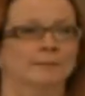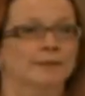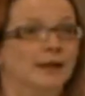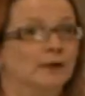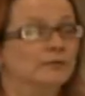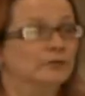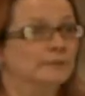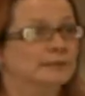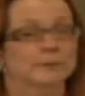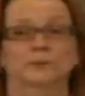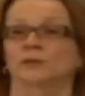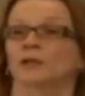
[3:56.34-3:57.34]
empower their
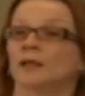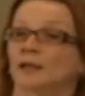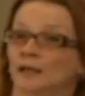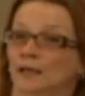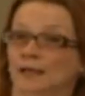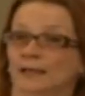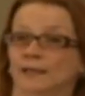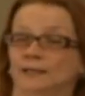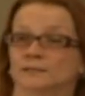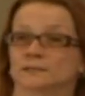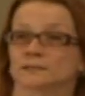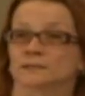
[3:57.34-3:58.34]
people,
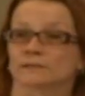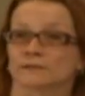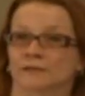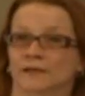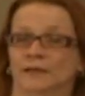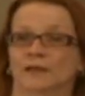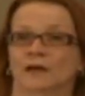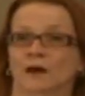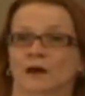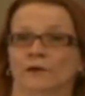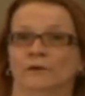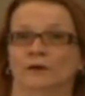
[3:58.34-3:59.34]
and they
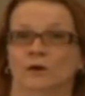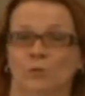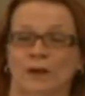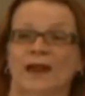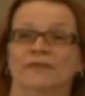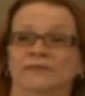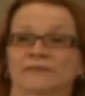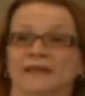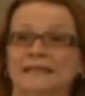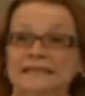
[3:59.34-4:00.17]
are aware that